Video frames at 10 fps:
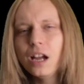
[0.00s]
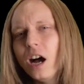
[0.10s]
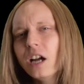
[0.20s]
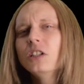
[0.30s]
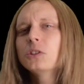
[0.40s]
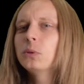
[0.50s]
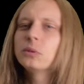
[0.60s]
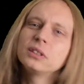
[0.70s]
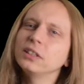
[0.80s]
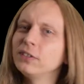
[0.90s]
I could have sworn it
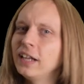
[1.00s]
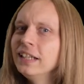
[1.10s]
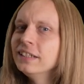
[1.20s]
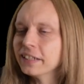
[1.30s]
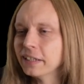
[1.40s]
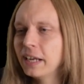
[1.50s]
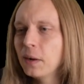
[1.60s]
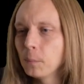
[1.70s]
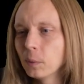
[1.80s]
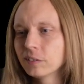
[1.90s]
was a different ending, and
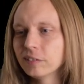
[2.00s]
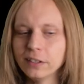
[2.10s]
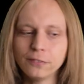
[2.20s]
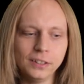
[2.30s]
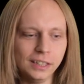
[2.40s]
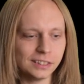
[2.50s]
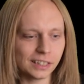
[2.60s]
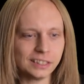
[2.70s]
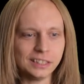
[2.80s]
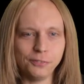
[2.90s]
now I'm wondering if it's
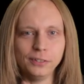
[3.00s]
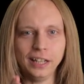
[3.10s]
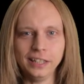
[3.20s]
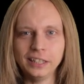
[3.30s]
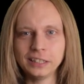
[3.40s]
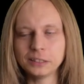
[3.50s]
like a different ending